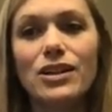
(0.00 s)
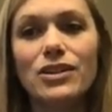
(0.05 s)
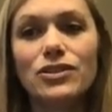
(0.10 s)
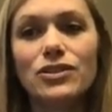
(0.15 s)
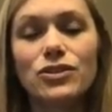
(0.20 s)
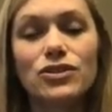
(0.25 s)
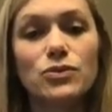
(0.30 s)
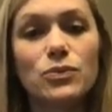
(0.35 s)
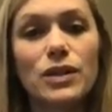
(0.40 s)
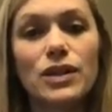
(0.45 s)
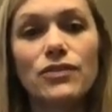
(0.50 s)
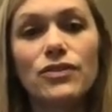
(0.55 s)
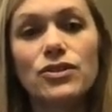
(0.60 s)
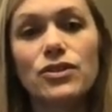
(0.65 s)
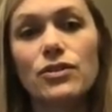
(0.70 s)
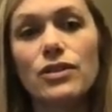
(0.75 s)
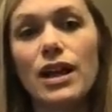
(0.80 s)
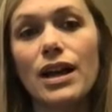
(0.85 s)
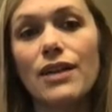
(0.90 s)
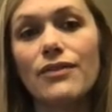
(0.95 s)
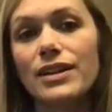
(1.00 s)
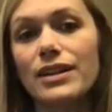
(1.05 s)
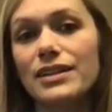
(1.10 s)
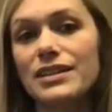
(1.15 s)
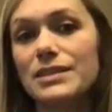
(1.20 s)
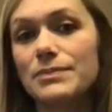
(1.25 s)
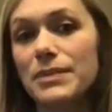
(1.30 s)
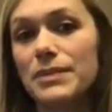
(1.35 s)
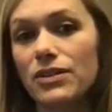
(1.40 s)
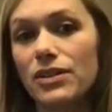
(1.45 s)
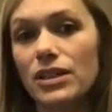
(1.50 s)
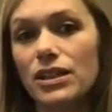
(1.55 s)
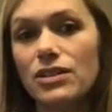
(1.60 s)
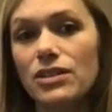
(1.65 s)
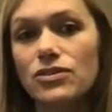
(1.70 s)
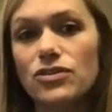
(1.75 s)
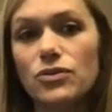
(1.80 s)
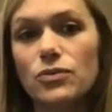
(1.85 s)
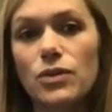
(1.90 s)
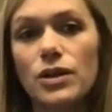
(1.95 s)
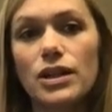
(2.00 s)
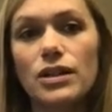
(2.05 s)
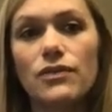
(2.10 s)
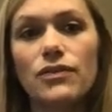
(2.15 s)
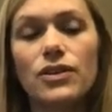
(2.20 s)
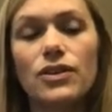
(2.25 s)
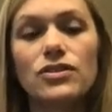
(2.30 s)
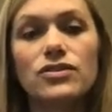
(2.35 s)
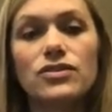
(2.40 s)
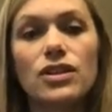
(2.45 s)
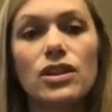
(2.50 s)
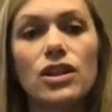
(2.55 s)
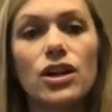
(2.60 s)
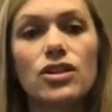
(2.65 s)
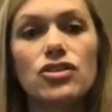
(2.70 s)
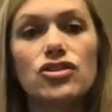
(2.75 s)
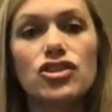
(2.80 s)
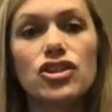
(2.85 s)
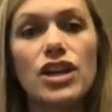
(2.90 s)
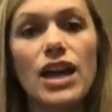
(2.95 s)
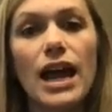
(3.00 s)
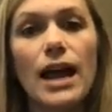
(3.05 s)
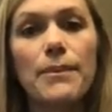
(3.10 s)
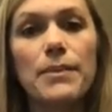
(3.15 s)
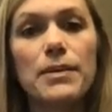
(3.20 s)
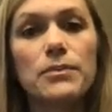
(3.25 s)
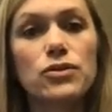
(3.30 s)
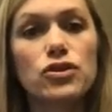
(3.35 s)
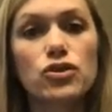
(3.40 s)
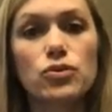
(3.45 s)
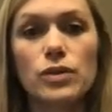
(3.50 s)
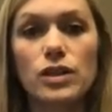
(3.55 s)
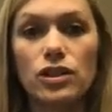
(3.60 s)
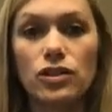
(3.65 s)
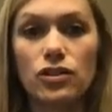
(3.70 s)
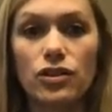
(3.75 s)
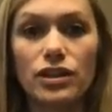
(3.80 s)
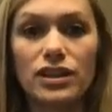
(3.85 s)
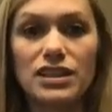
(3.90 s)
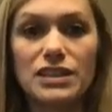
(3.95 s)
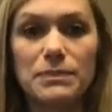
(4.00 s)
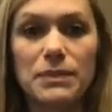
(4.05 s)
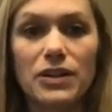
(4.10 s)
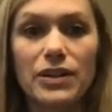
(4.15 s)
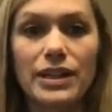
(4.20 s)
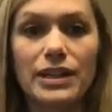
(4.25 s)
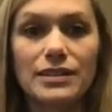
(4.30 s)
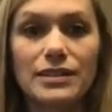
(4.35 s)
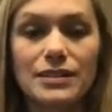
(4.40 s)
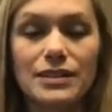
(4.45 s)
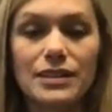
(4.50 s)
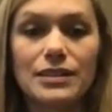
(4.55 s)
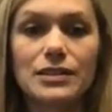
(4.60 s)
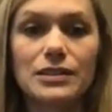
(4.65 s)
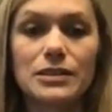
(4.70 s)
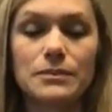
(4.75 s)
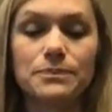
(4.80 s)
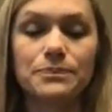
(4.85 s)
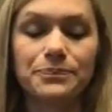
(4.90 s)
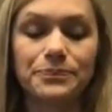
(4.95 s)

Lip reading: So it's, what if you don't have any experience, or what if there's a large gap in between your experiences?